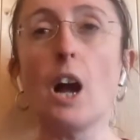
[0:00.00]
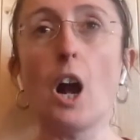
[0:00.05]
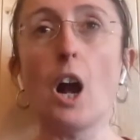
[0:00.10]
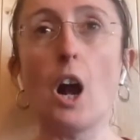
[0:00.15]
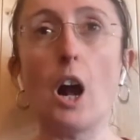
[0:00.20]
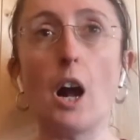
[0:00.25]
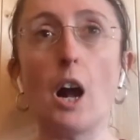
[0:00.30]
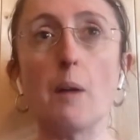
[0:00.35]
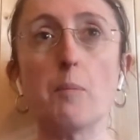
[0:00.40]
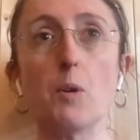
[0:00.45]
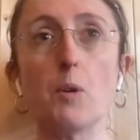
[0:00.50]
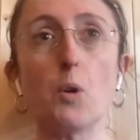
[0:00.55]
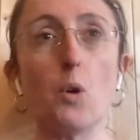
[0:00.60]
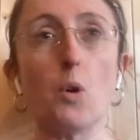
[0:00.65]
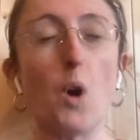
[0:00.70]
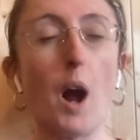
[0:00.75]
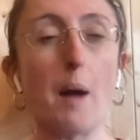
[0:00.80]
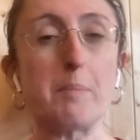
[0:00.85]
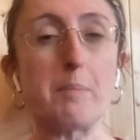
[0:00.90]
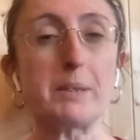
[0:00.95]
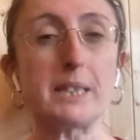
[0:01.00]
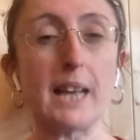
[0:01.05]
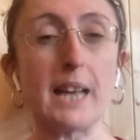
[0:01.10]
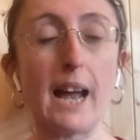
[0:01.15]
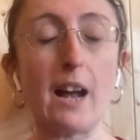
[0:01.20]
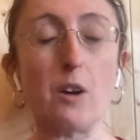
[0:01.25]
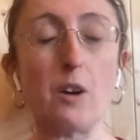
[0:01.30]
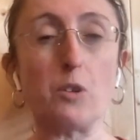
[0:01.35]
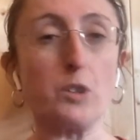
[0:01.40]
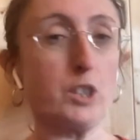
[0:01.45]
or
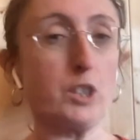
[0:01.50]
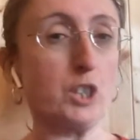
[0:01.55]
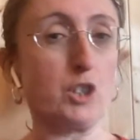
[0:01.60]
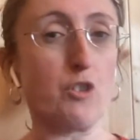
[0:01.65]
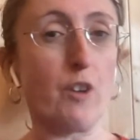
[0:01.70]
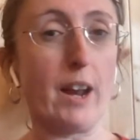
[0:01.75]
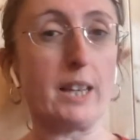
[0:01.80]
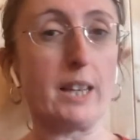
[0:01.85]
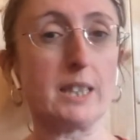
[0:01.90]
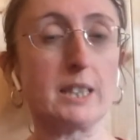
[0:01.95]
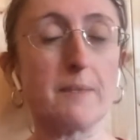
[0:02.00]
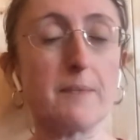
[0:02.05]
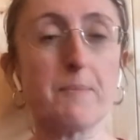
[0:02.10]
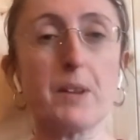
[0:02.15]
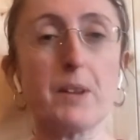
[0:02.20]
upset or distressed,